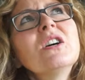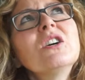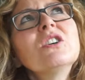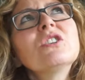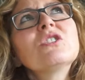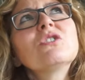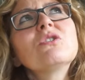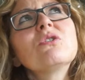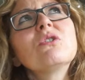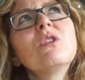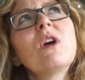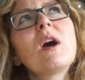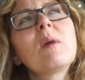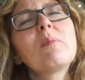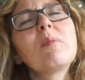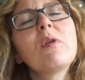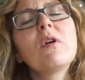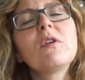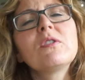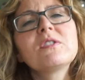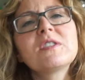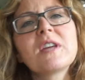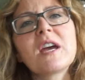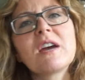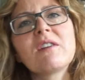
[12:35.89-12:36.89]
So I
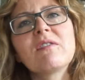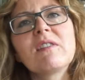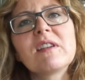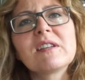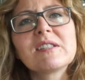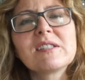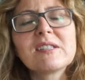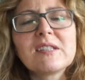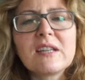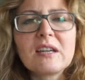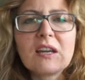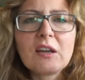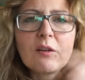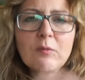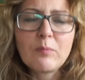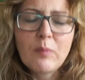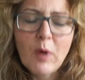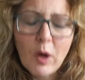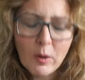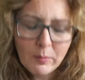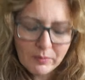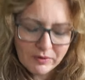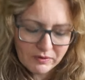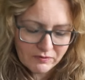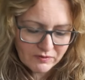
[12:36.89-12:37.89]
pulled it out last night. I'll
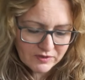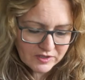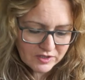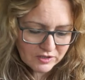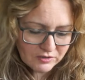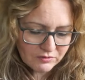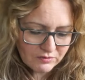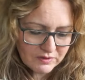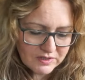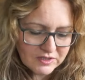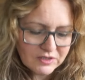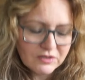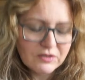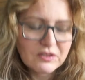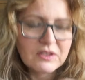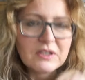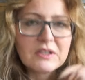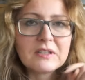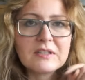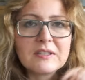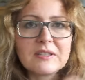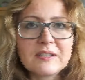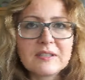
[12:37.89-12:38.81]
pop the video in so you can